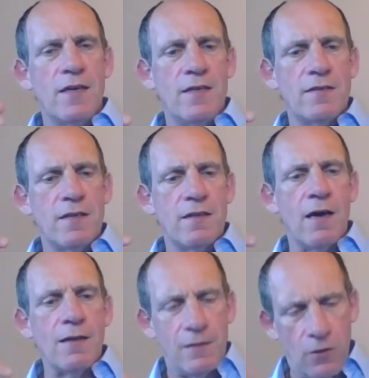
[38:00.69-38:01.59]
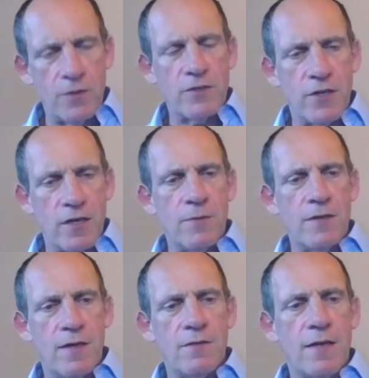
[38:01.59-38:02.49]
is that longer term,
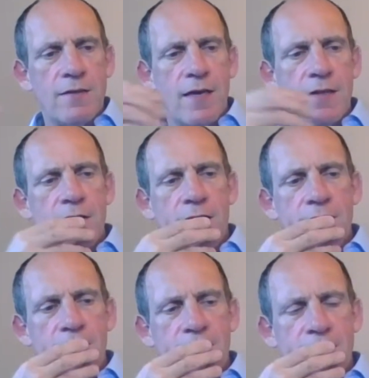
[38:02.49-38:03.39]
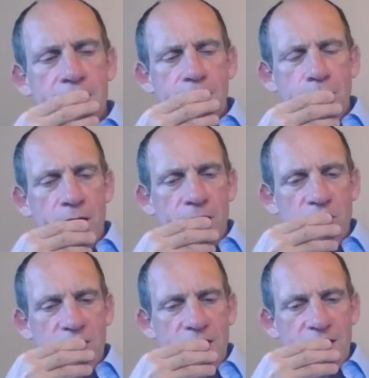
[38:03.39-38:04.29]
and
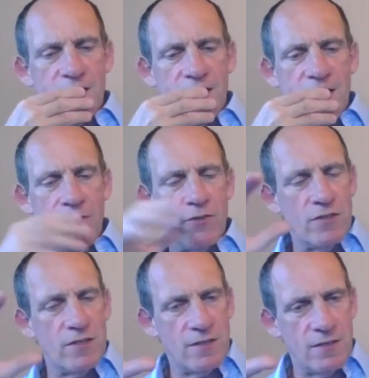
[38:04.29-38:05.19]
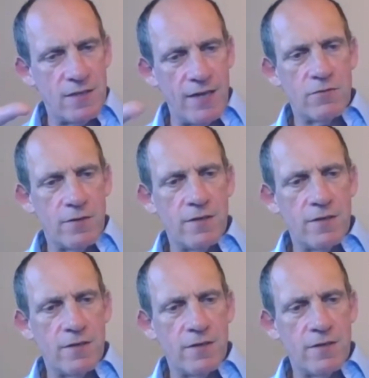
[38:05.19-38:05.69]
Marsh and Evans's data,